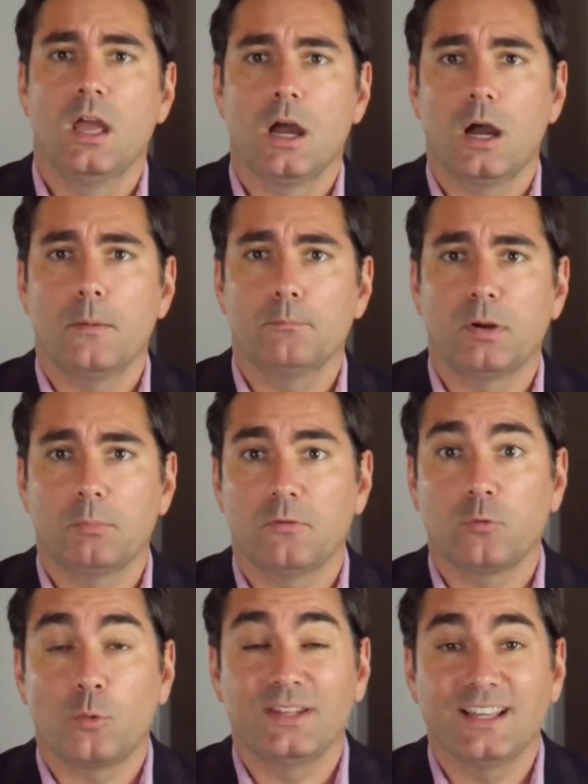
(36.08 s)
But
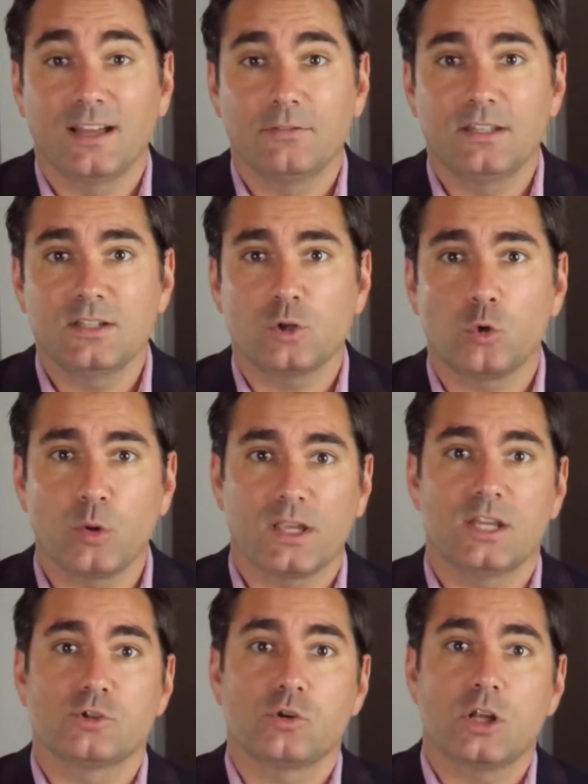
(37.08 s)
before we dive in,
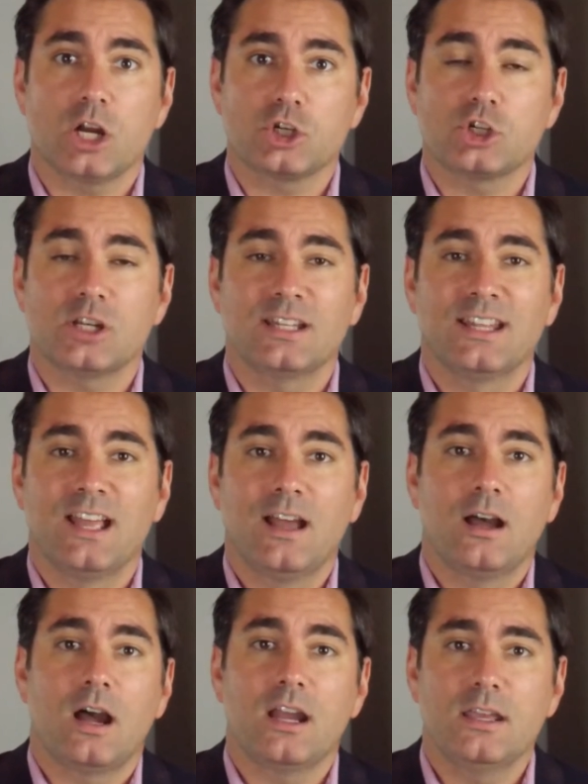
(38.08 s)
quick introduction.
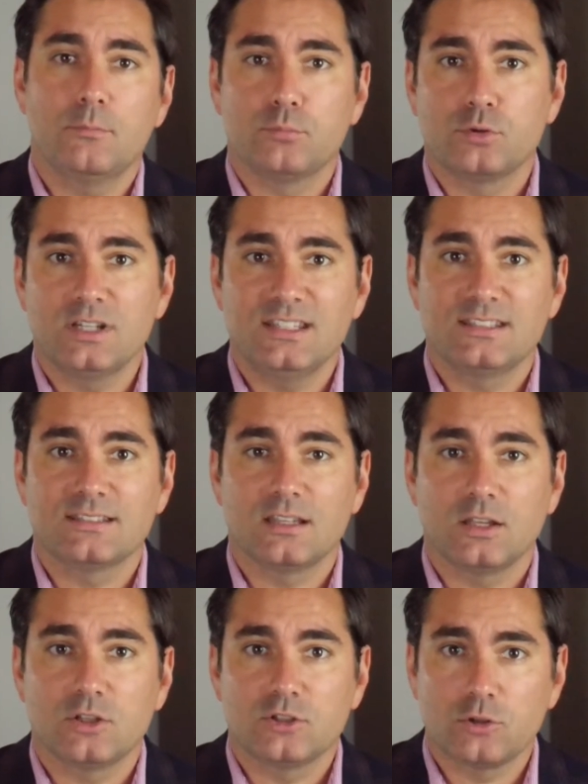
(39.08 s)
I am Brice
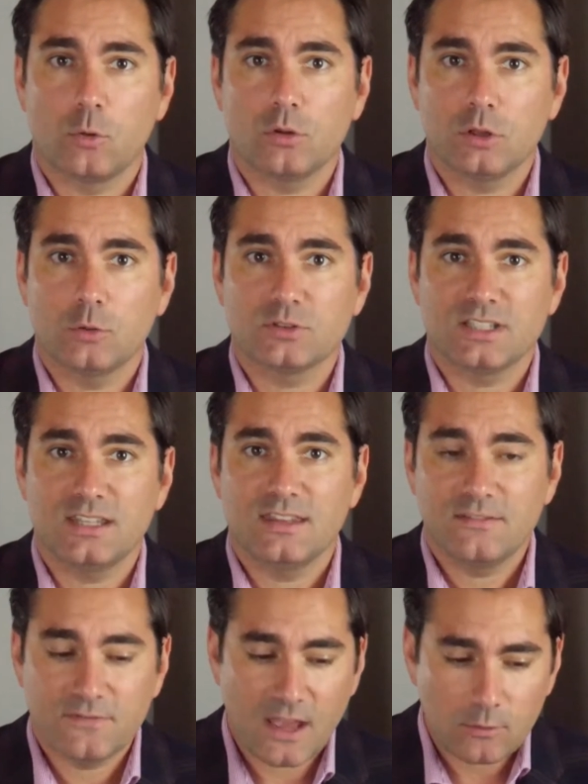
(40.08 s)
Sokolowski,
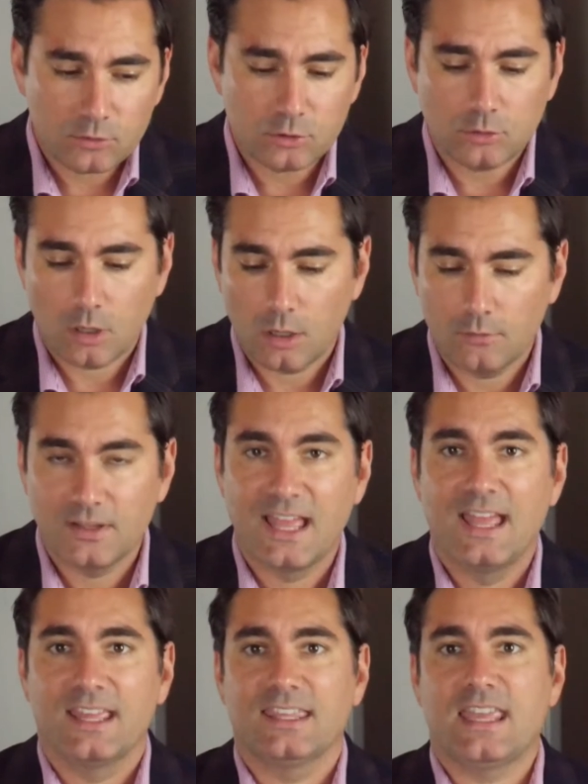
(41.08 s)
the founder of
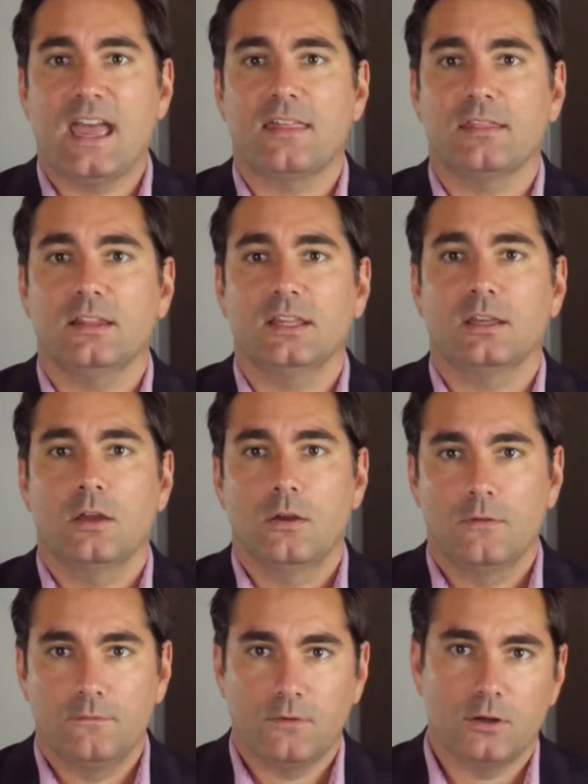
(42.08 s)

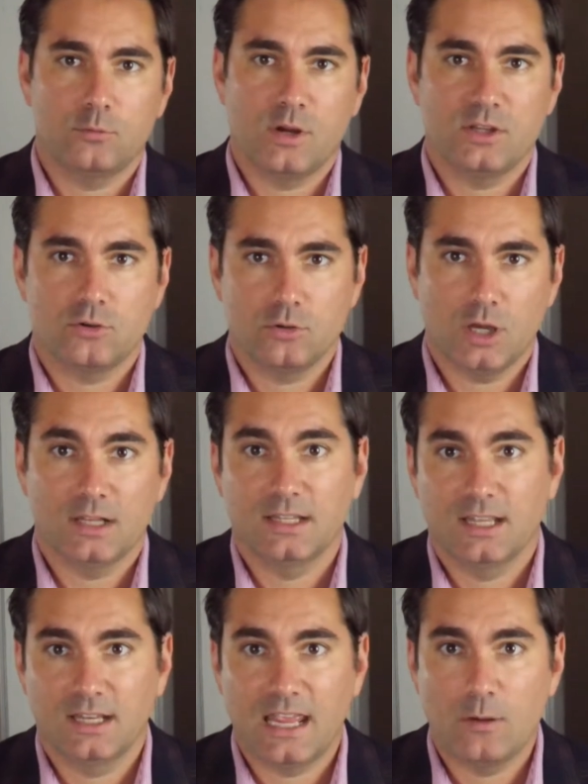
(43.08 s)

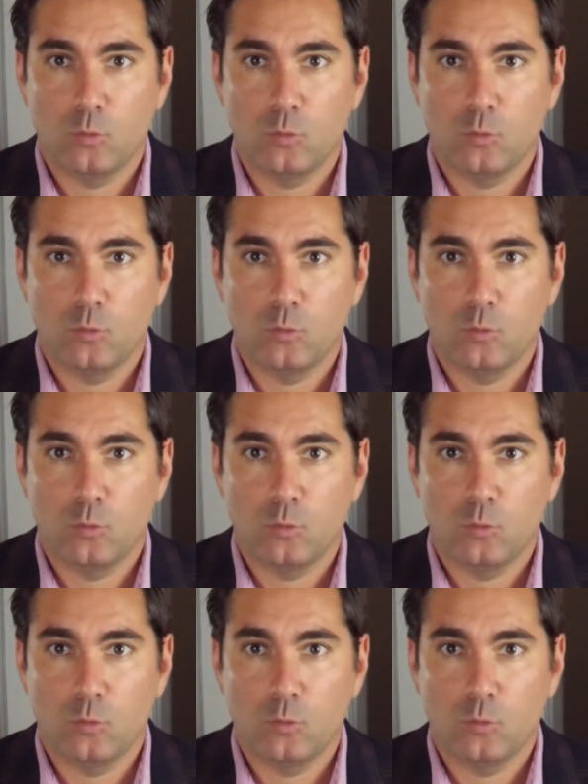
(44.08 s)
CatholicFundraiser.net, a